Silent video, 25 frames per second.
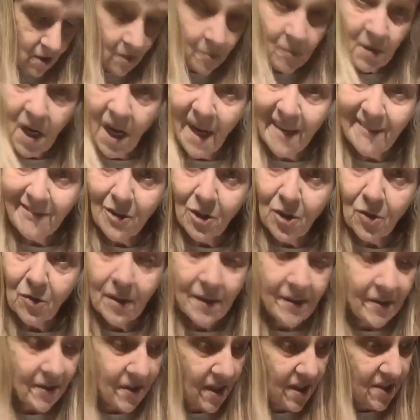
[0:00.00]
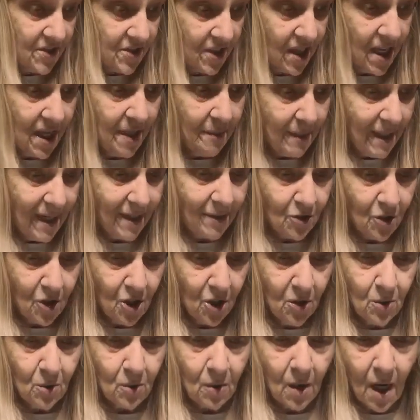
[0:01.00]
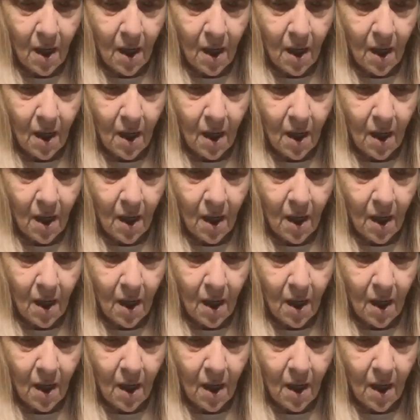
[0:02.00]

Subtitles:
But this came out cute.